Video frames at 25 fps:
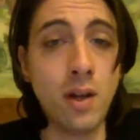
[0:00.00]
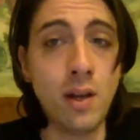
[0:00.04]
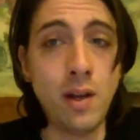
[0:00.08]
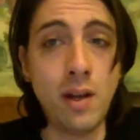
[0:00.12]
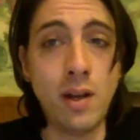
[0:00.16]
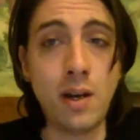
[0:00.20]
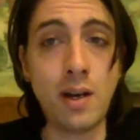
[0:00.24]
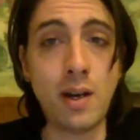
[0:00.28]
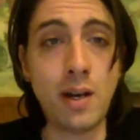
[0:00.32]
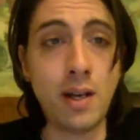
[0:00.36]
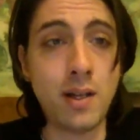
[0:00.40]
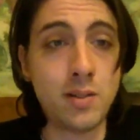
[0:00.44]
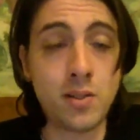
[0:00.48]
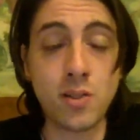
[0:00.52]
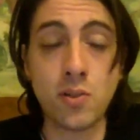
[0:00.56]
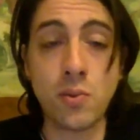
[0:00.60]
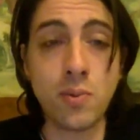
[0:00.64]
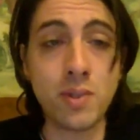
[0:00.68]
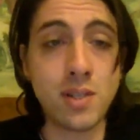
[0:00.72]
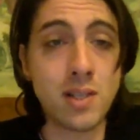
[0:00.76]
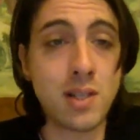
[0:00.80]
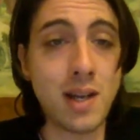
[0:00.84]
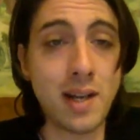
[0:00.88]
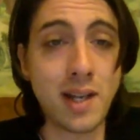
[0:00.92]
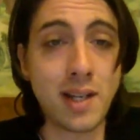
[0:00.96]
it's
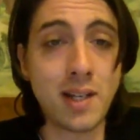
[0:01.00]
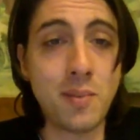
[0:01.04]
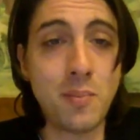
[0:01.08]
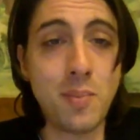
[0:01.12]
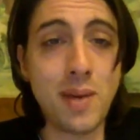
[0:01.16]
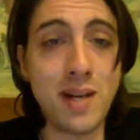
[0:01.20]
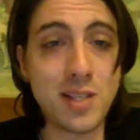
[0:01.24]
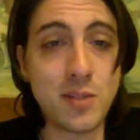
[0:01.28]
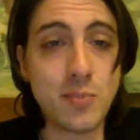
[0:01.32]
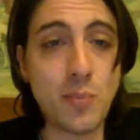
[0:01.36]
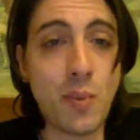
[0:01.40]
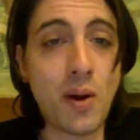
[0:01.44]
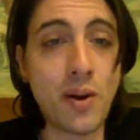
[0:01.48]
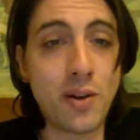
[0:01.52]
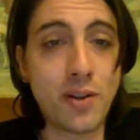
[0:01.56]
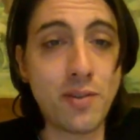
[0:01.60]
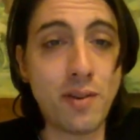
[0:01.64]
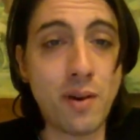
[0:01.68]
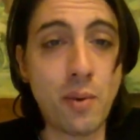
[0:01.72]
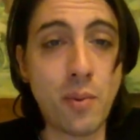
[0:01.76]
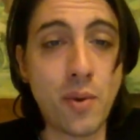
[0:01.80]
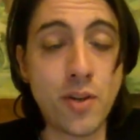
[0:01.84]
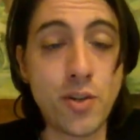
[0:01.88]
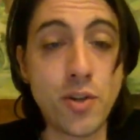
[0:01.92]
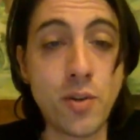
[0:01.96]
always like the best part of
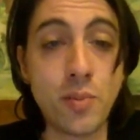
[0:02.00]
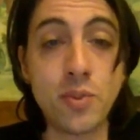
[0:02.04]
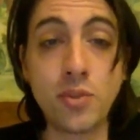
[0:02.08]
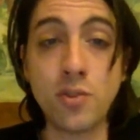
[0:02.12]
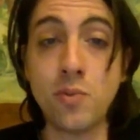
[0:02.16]
our job,